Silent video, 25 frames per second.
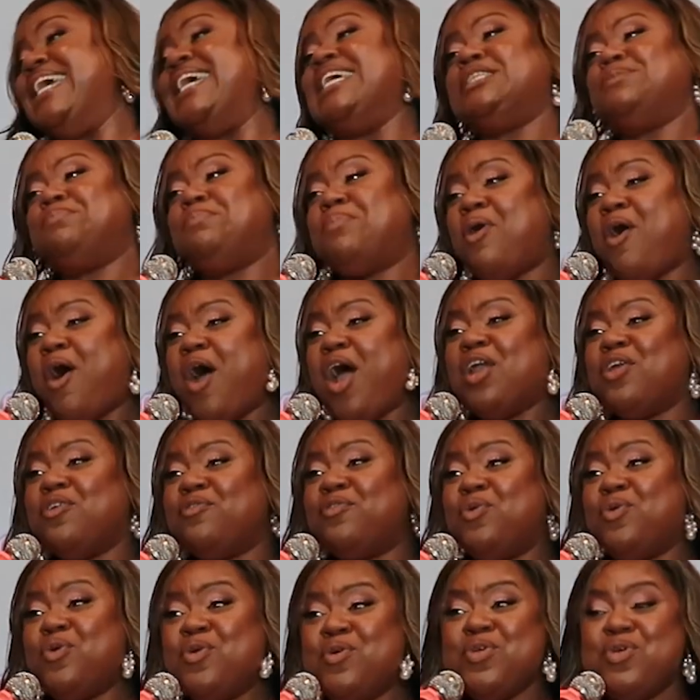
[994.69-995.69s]
it's part
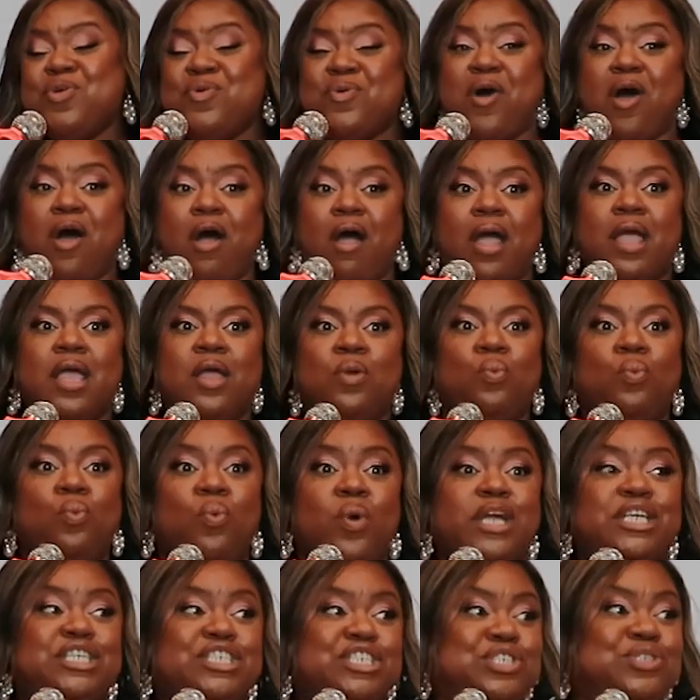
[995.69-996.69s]
of who you are and
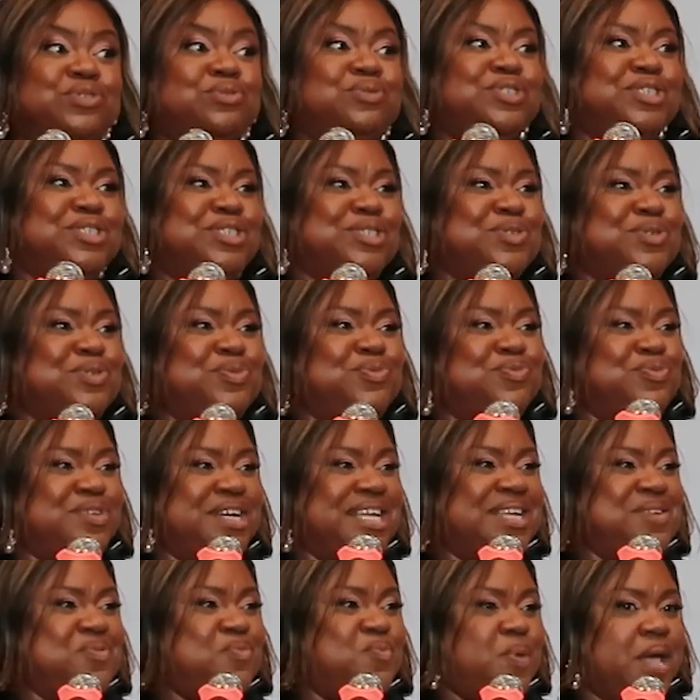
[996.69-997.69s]
what you do
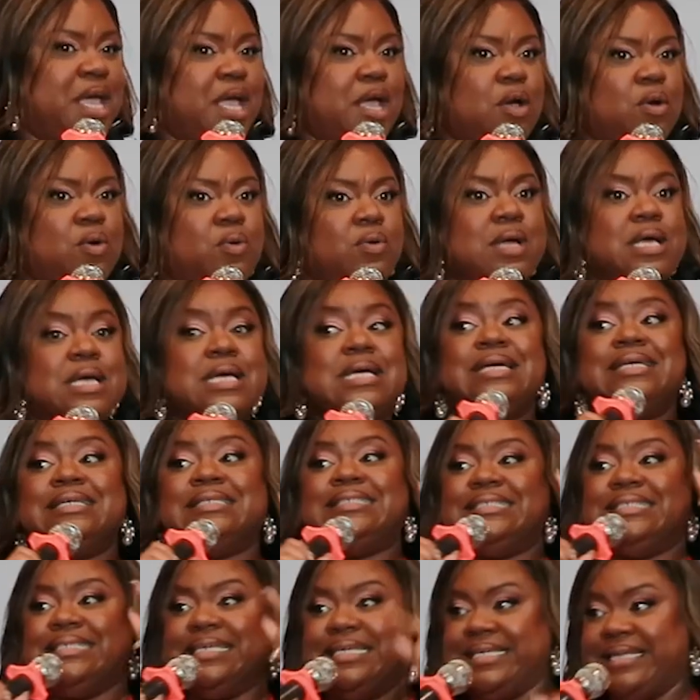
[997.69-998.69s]
really well
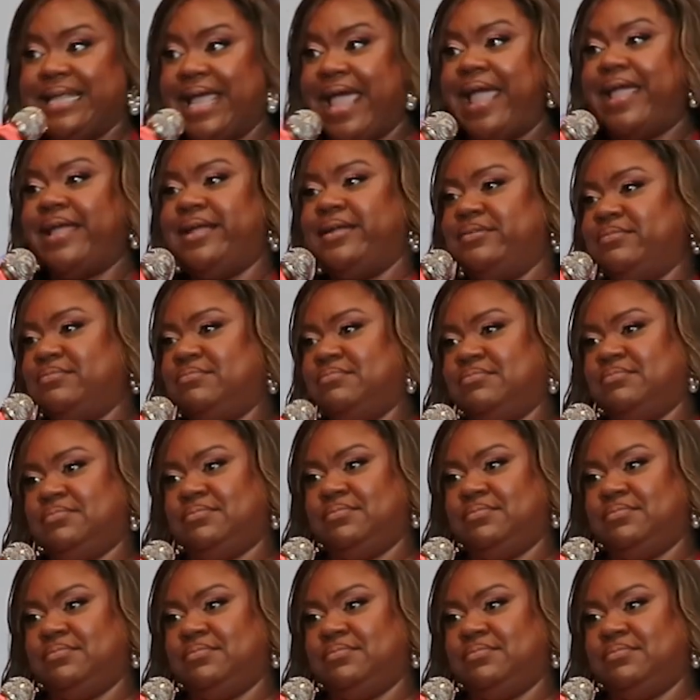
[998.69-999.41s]
today.